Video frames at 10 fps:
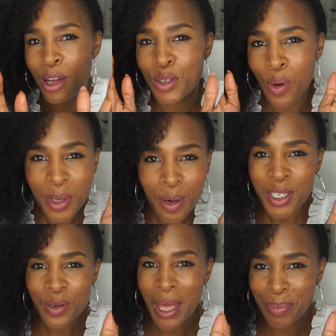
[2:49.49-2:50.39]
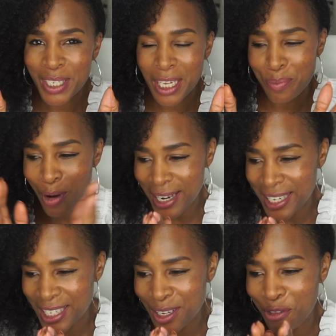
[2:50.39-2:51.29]
So I'm going to be doing that particular
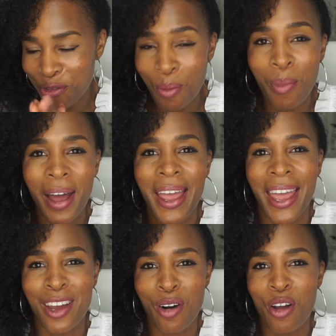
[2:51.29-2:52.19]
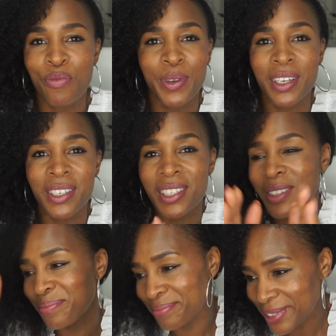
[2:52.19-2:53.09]
practice for my hair growth, because,